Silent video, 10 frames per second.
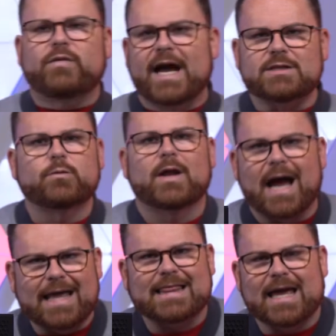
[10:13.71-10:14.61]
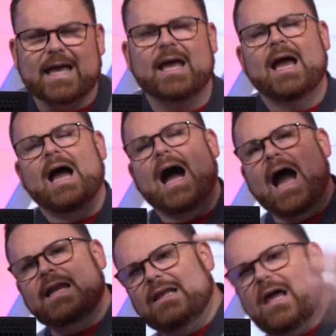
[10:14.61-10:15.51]
That's what I think.
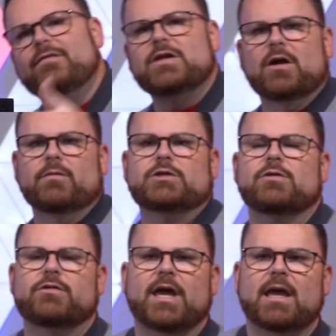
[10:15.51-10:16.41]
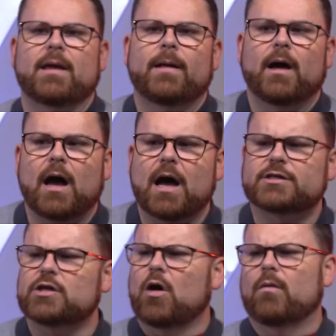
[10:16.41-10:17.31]
I'd love to know what you think. Uh,
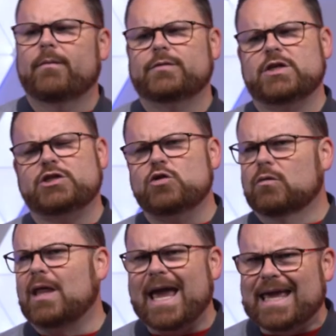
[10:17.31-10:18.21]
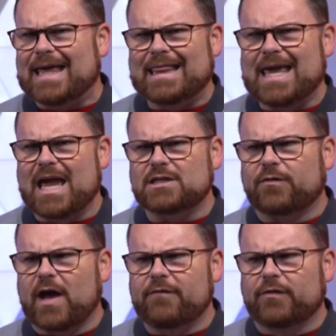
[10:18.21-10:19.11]
so, did you like the
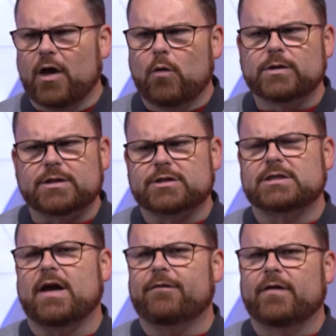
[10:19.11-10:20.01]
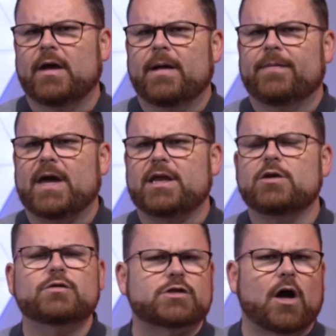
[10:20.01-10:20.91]
H5 Flow? Was there stuff that
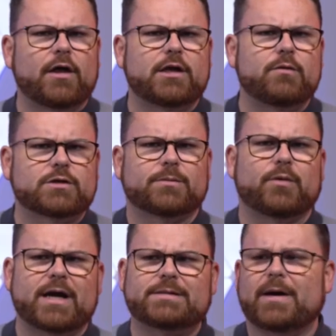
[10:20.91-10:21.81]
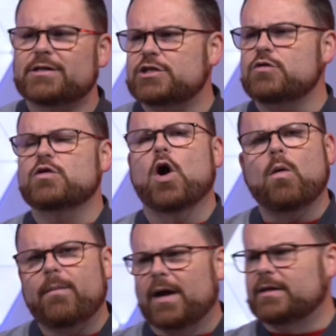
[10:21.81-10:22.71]
you saw that you were surprised about? Did you
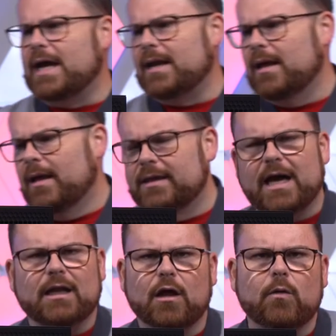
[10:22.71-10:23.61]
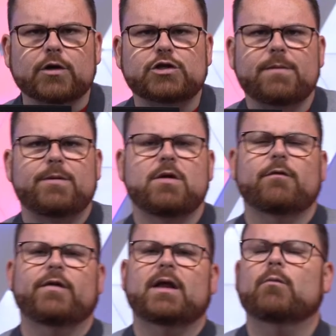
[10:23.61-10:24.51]
know about that, that lower
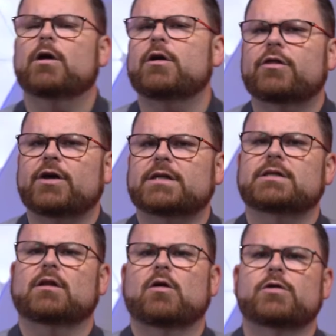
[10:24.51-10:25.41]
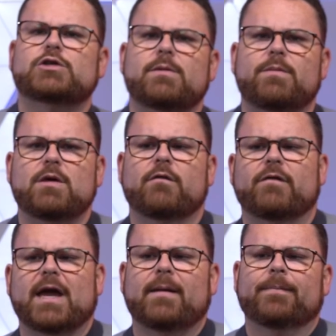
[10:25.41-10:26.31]
GPU fan? And what are your thoughts on the lower GPU
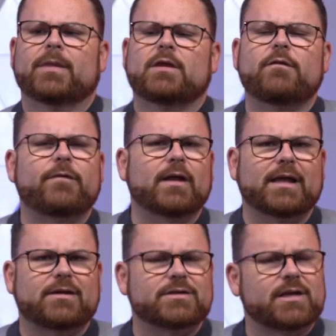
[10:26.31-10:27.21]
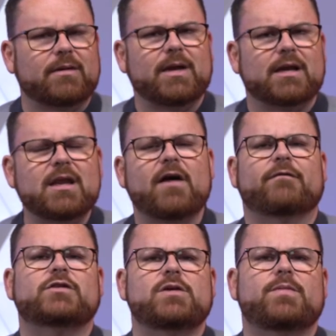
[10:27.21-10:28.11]
fan? Do you feel like there's gonna be
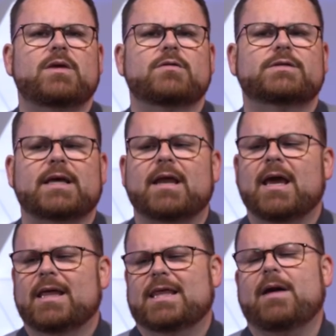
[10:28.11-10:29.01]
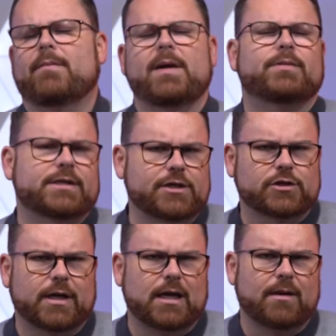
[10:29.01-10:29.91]
enough GPUs that that might
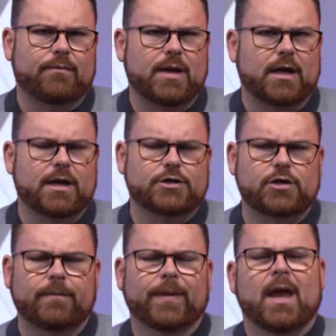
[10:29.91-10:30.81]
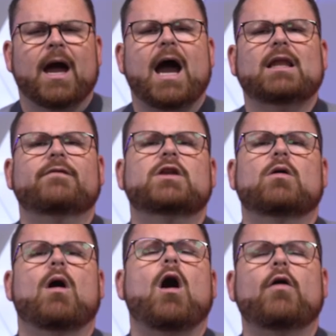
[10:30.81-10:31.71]
potentially end up being an issue? I'd love to know
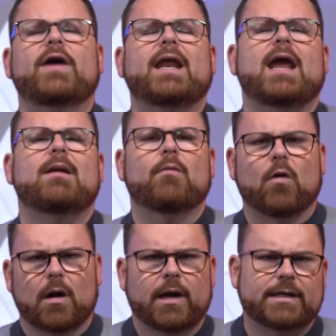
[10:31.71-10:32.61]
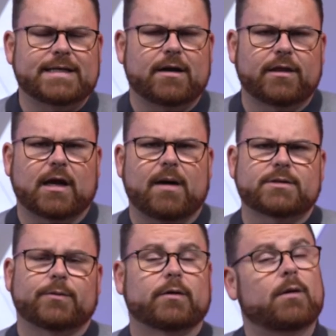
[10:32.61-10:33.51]
all that and more down in the
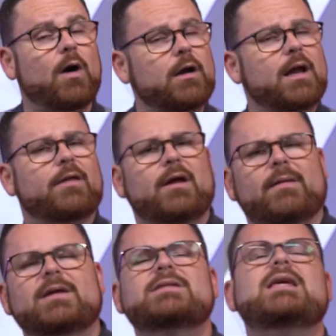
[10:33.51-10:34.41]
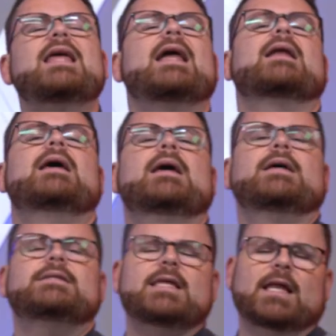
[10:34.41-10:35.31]
comments below. Now, while you're down there, see that,
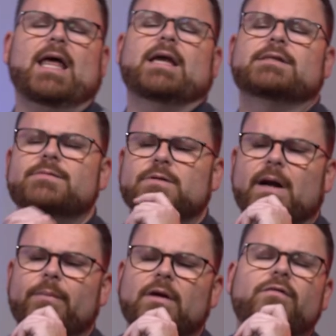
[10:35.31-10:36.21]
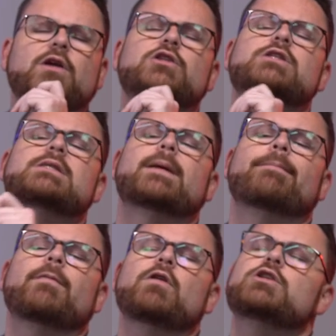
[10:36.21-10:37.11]
see that like and subscribe button. If you could just,
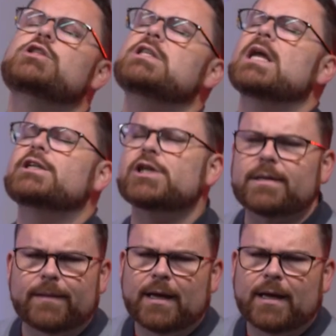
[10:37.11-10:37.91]
if you could just nudge it,